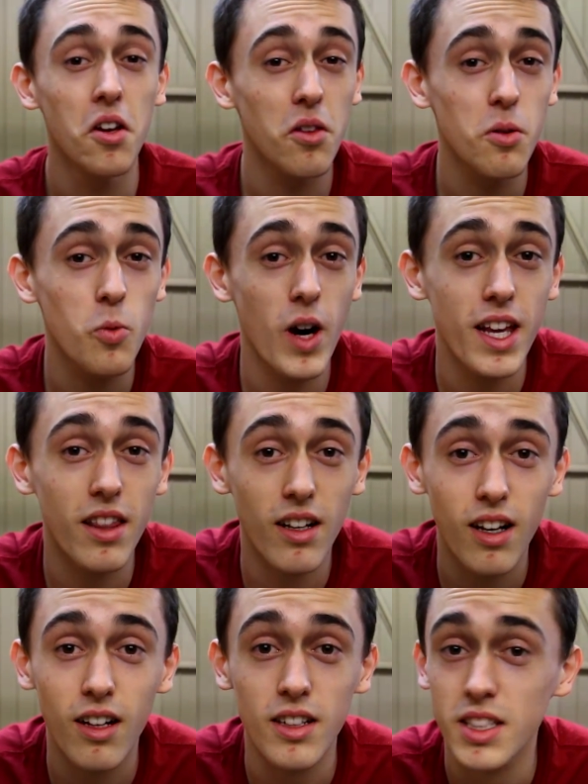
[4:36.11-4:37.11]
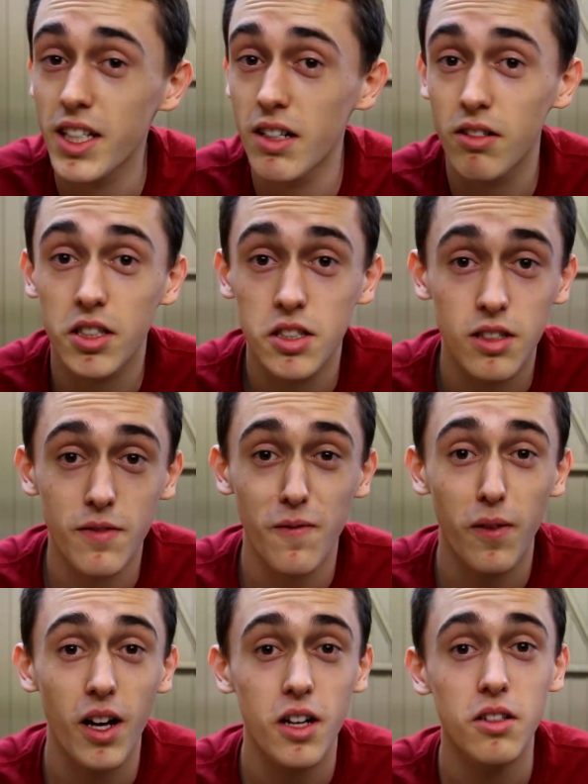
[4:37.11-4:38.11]
the way the last year has just
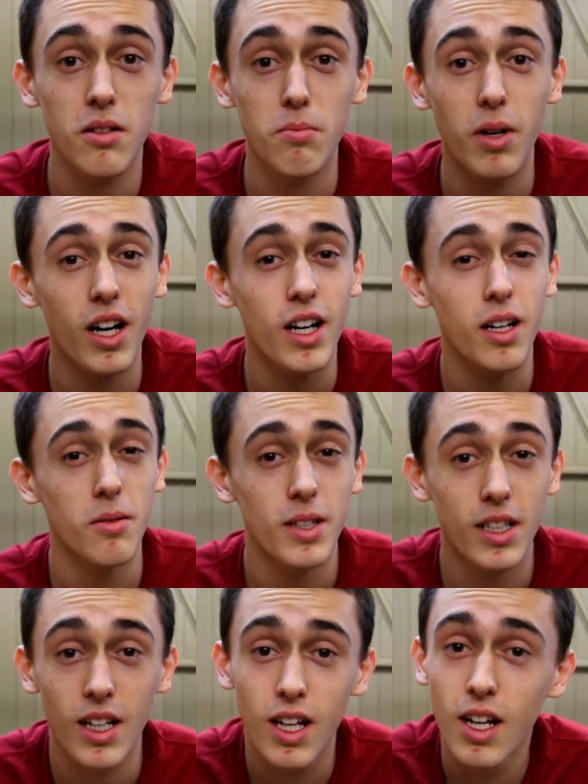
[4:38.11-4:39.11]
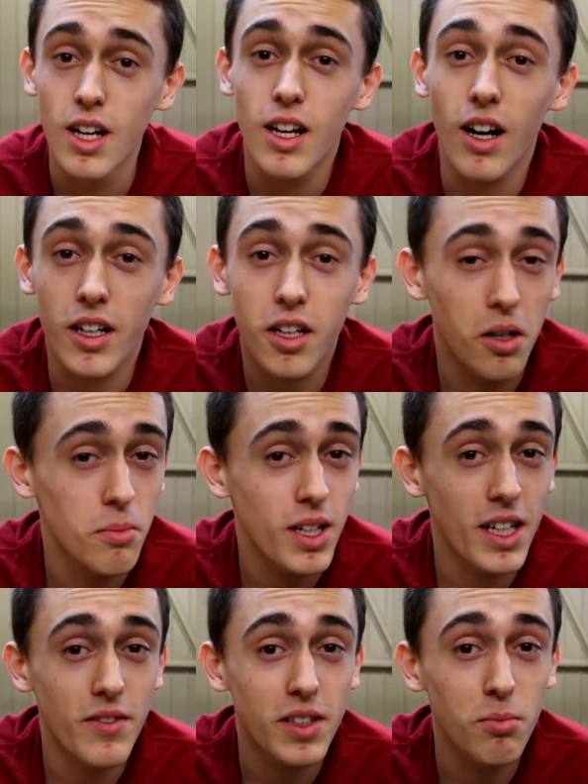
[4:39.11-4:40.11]
flown by. I mean, I can't
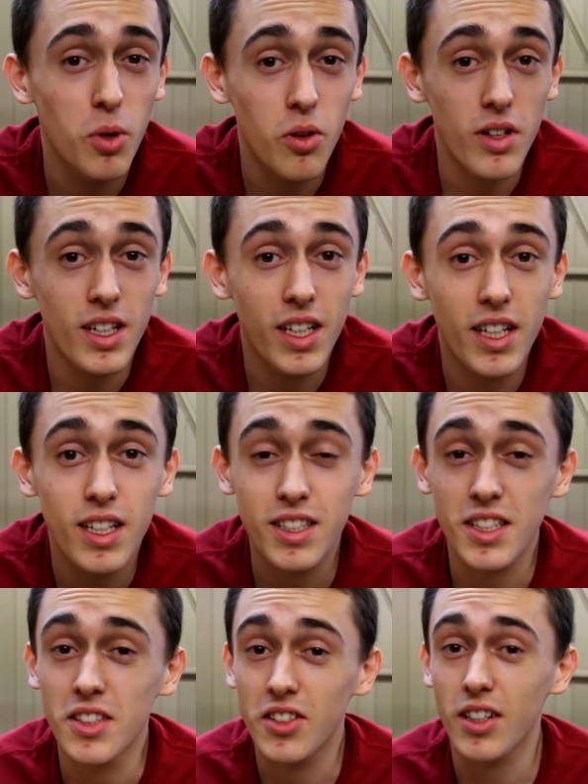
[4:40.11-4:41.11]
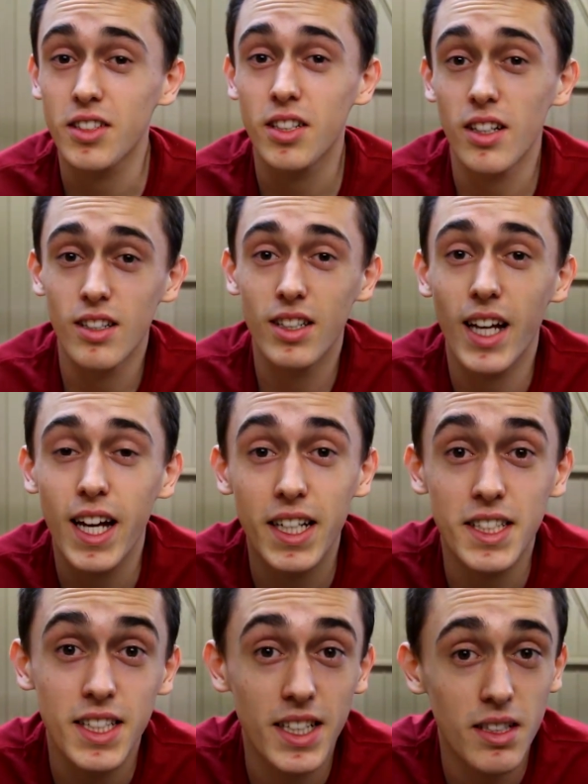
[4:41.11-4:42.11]
believe it's more than a year since I turned
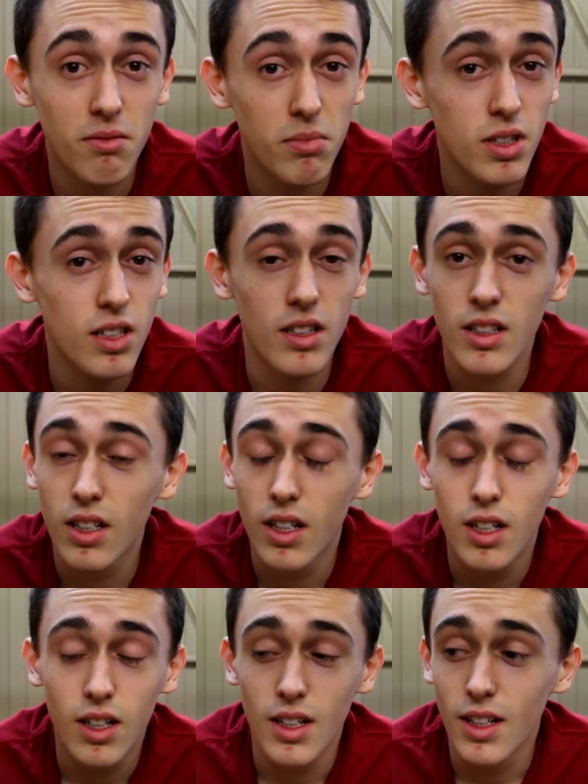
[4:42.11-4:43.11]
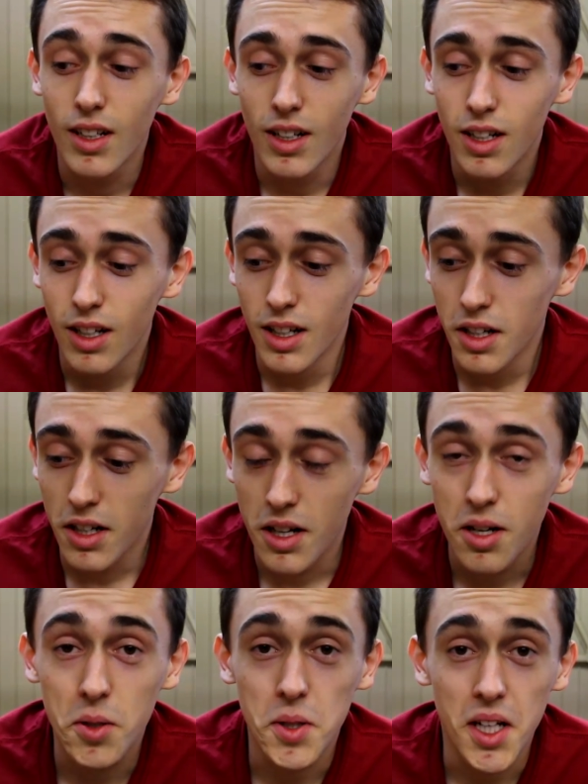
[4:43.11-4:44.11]
18, but
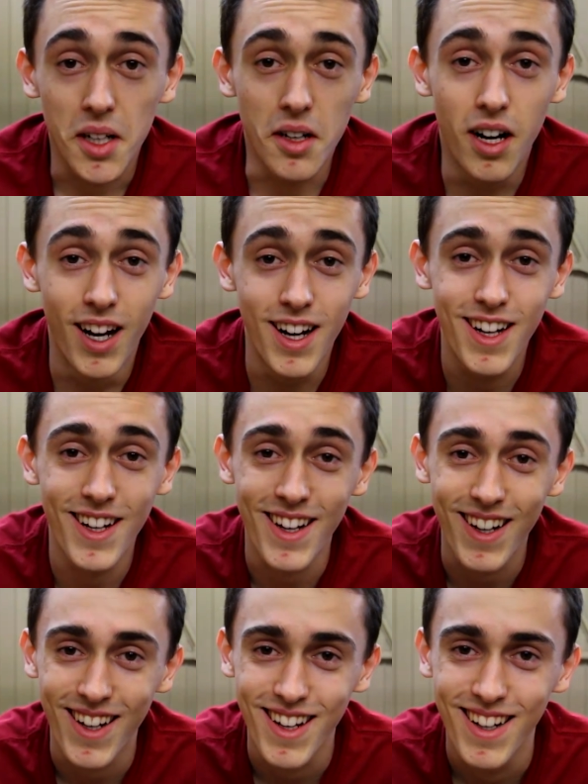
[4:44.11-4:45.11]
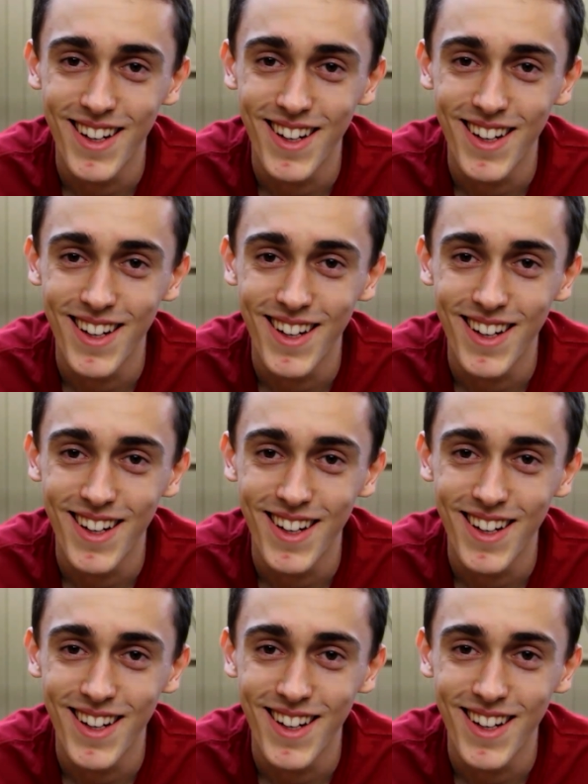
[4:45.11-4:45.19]
well.